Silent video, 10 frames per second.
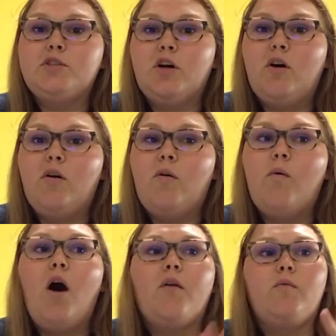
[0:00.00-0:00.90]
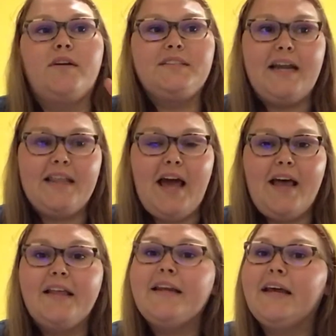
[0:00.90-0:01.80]
So on one
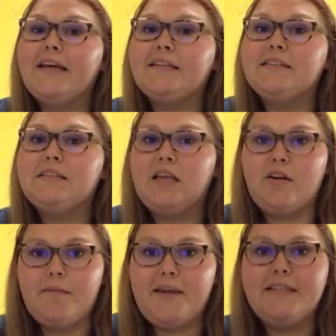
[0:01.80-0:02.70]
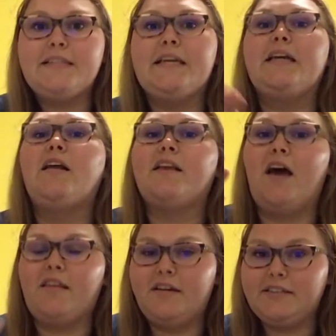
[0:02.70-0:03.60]
side of the island is the Caribbean Sea,
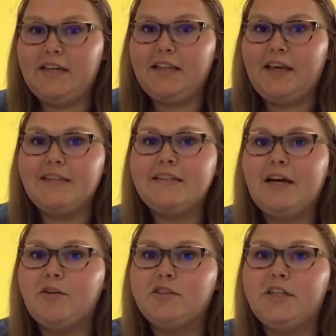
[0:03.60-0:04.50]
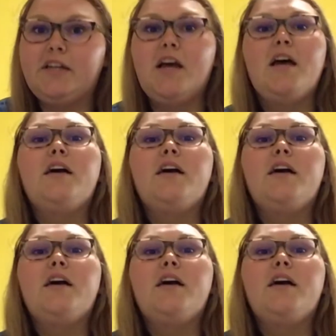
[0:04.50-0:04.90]
and on the other is the Atlantic Ocean.